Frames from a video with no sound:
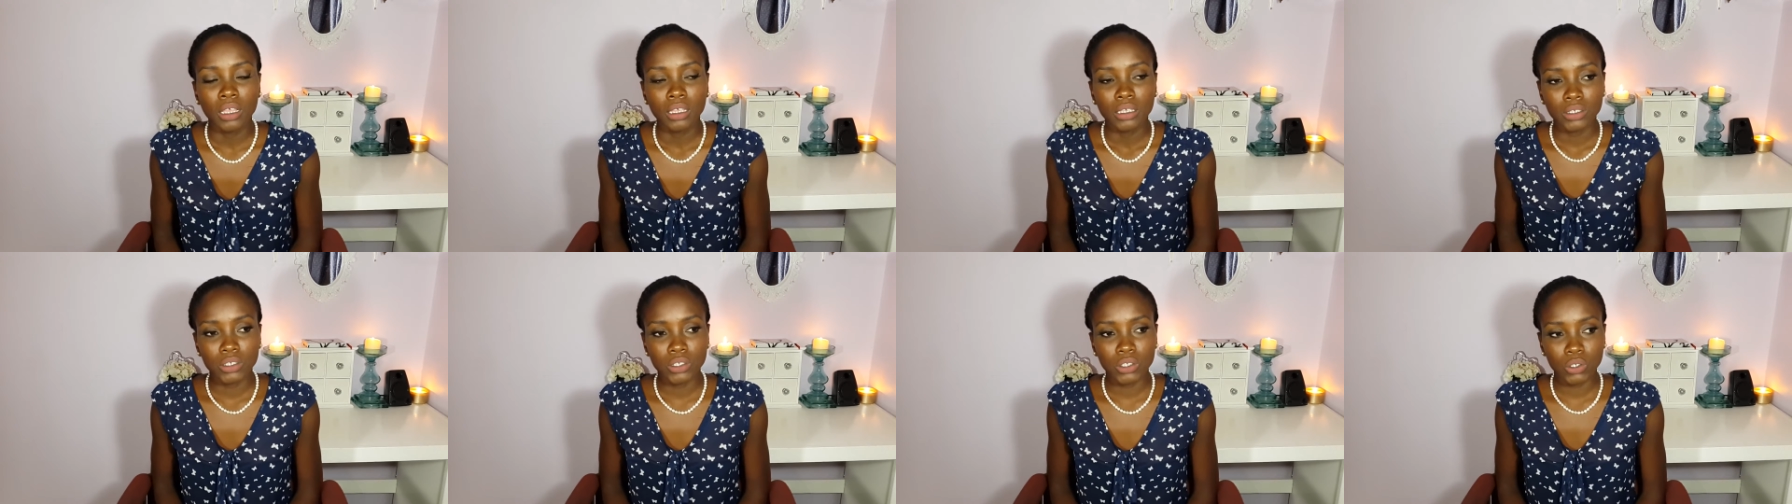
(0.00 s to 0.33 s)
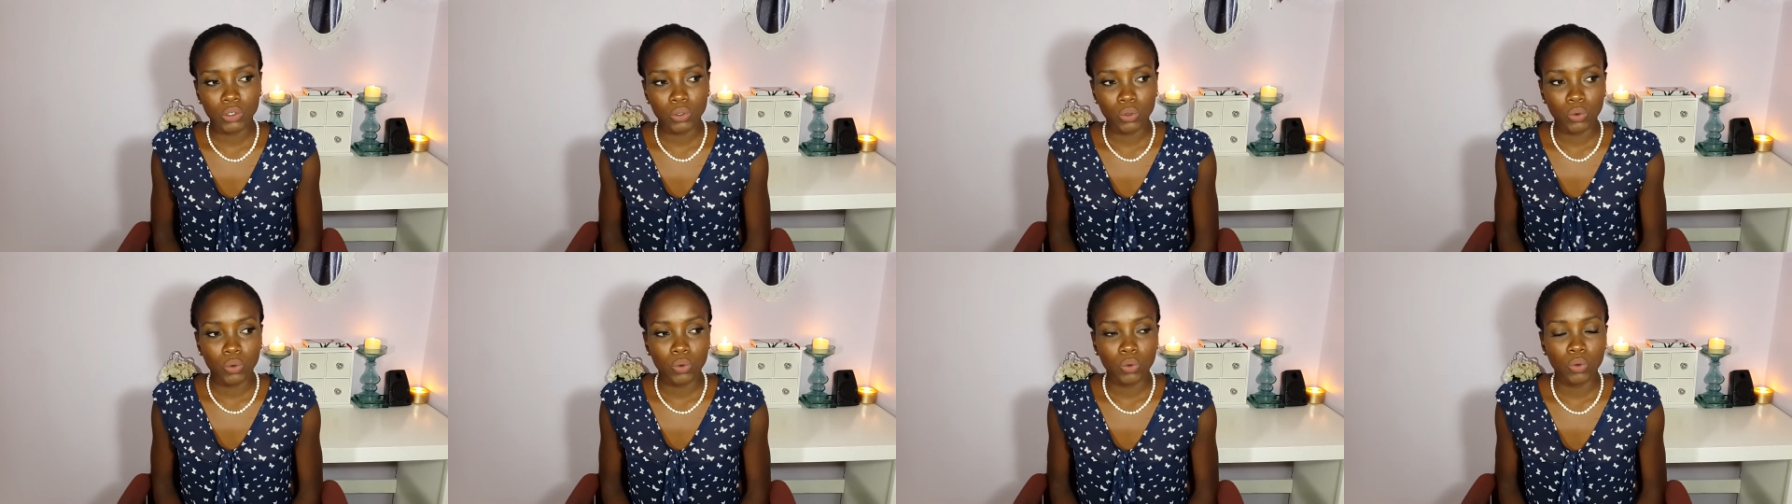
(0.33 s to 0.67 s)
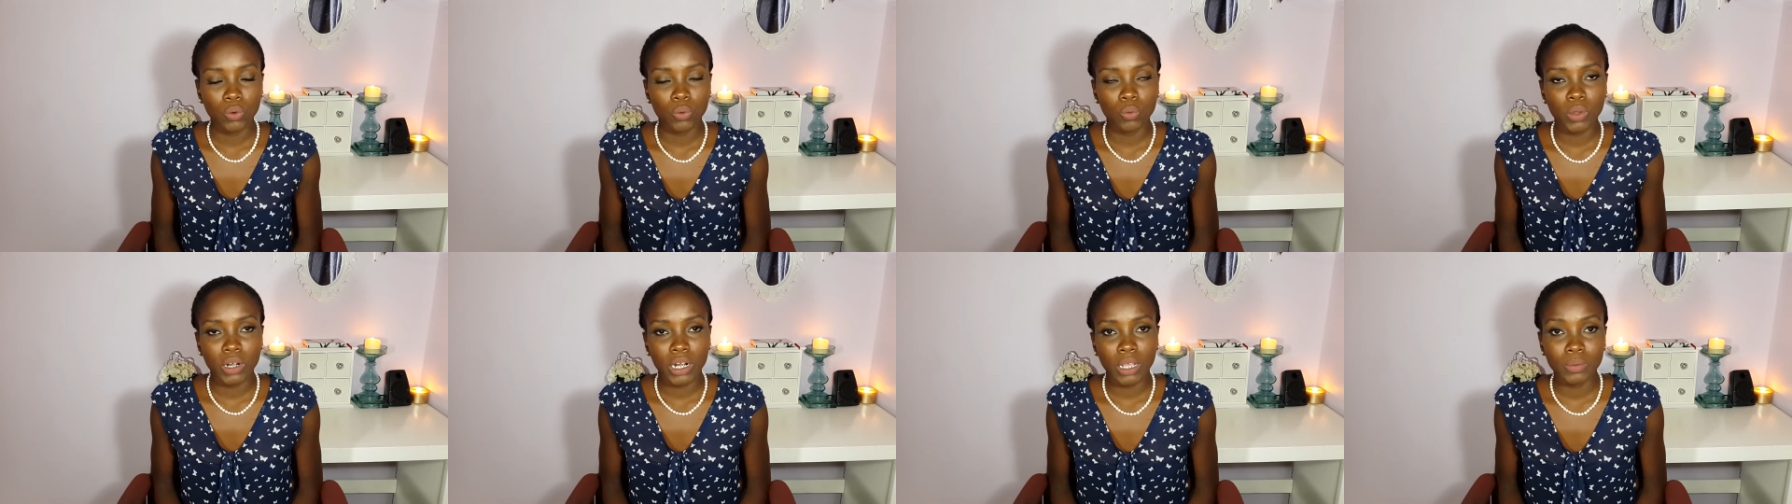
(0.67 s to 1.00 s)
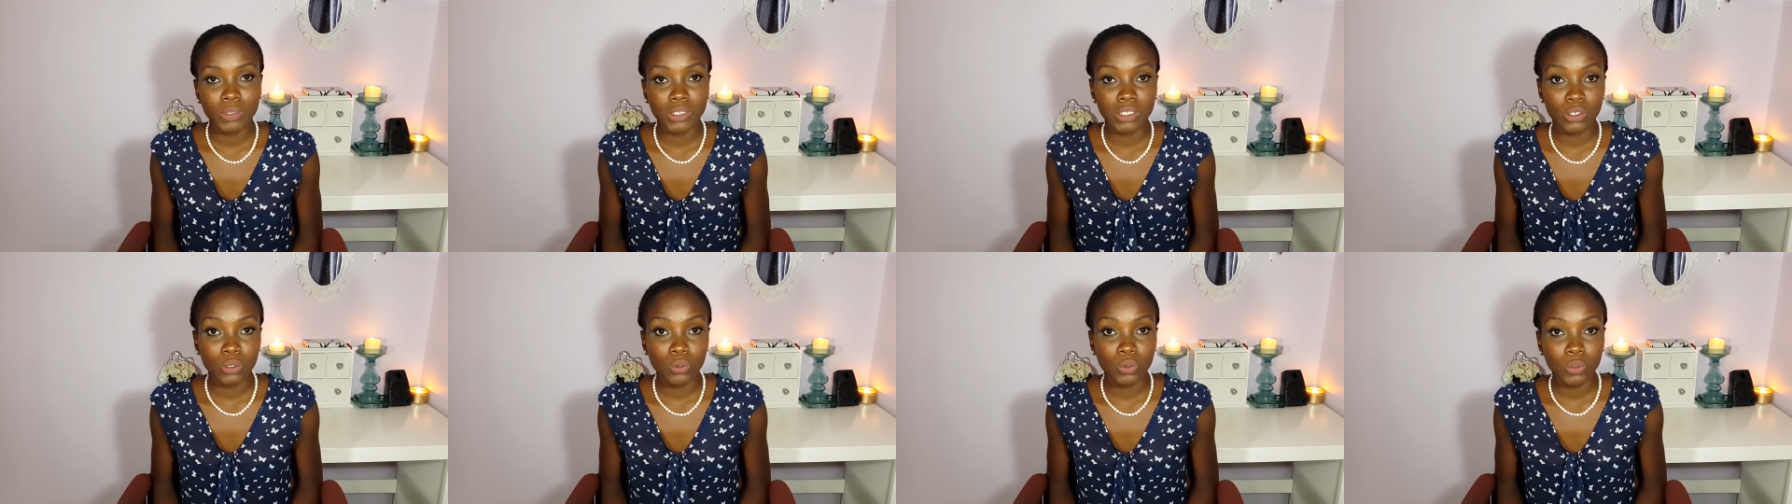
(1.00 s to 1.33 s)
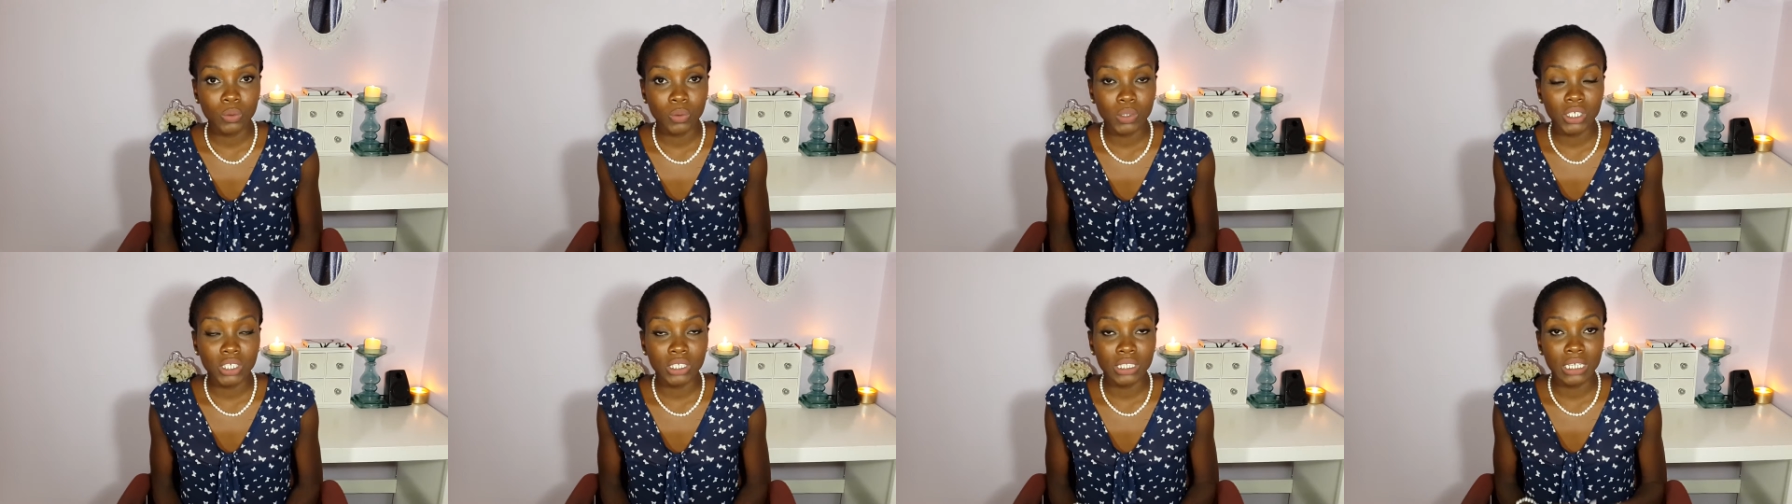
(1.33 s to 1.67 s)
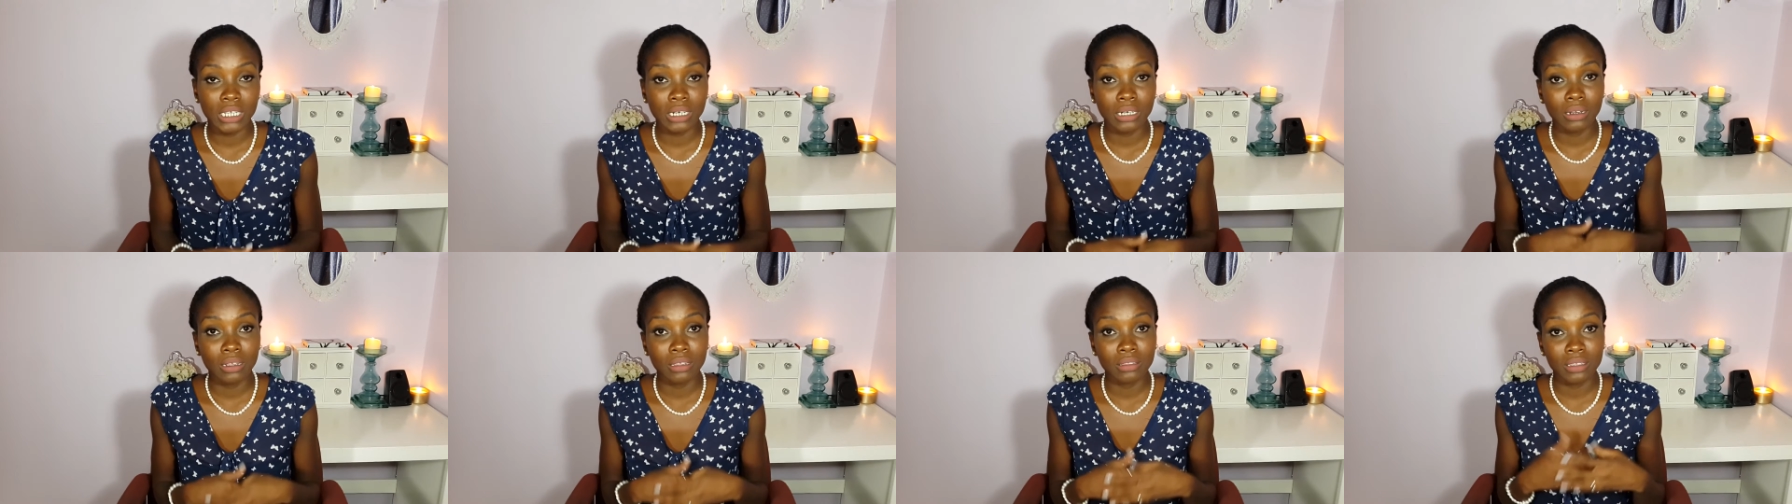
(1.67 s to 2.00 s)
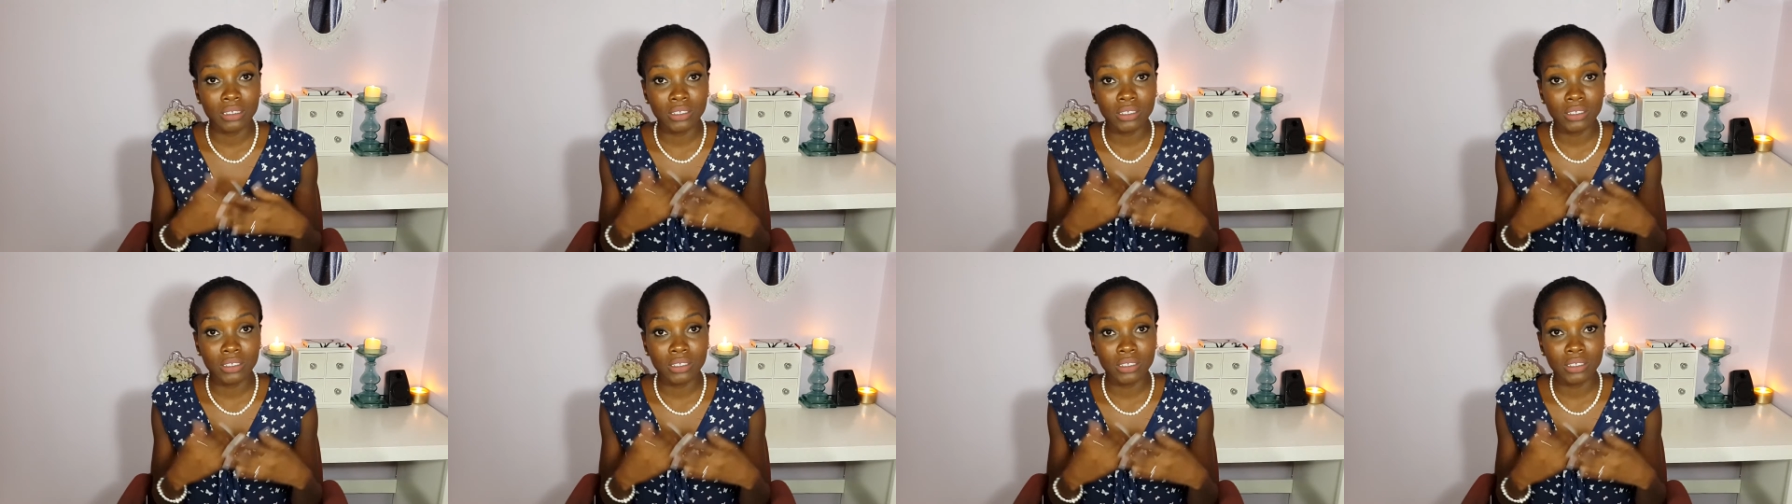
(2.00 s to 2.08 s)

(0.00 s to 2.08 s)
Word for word: So what I was told was that